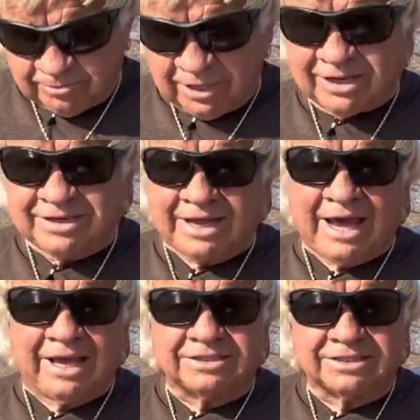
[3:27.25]

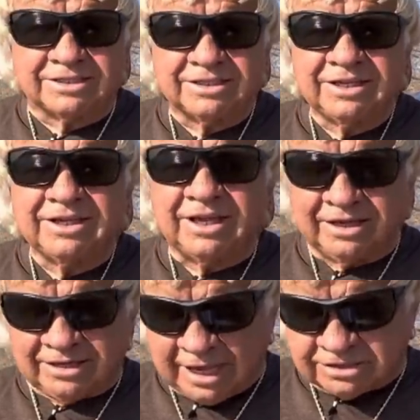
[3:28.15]
Enticed,
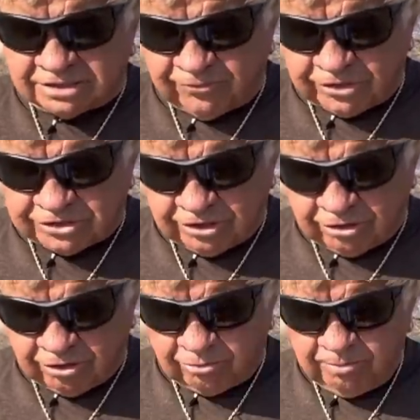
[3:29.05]
enticed is a fishing
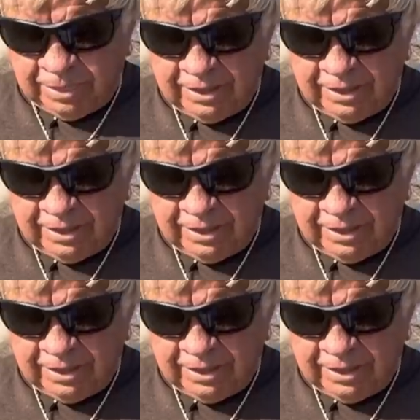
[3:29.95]
term.